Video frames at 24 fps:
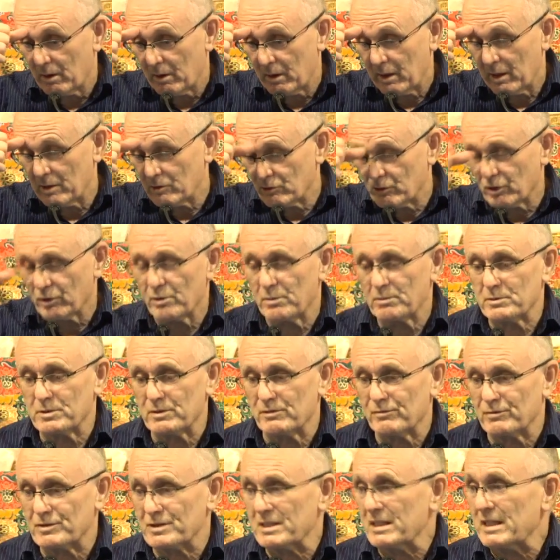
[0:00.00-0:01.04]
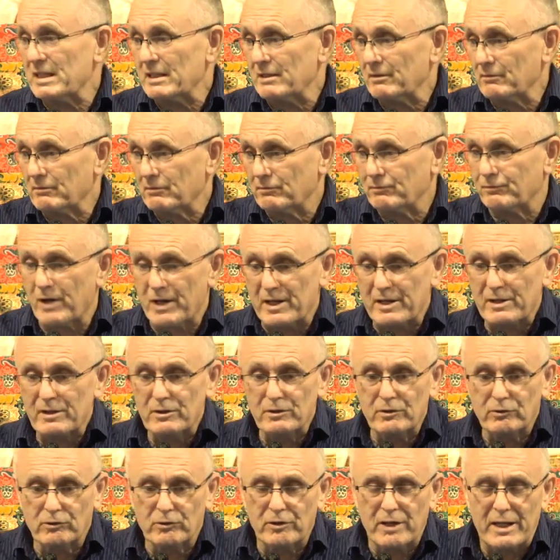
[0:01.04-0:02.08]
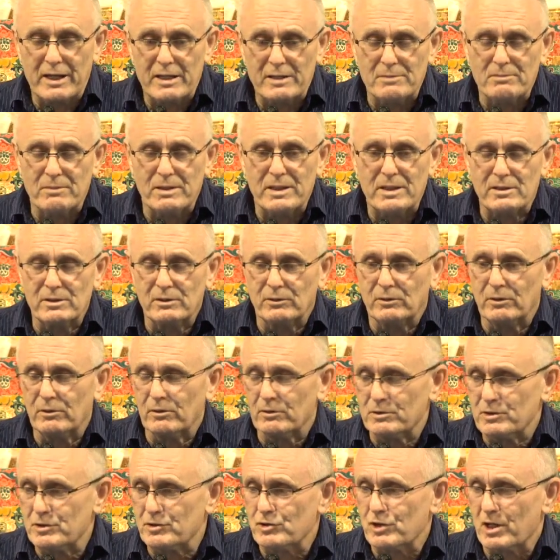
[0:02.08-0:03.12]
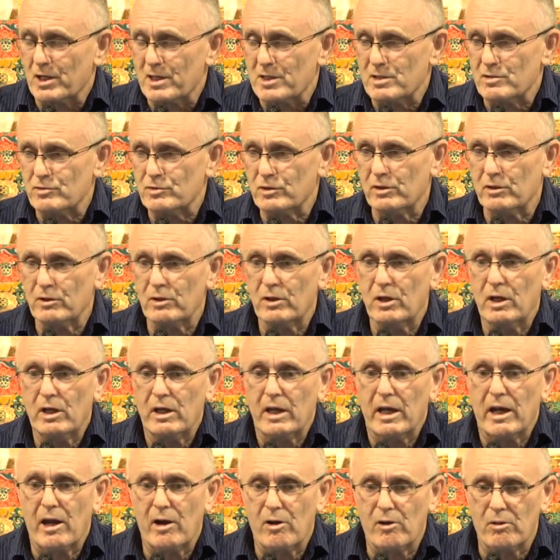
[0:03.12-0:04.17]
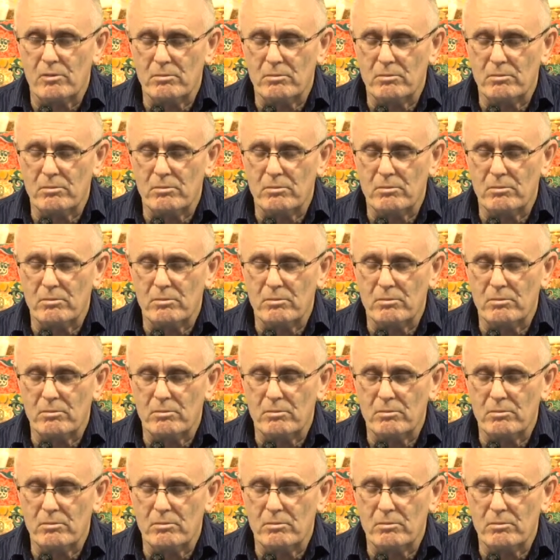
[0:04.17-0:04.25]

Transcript: in terms of seeing friend or enemy or stranger, our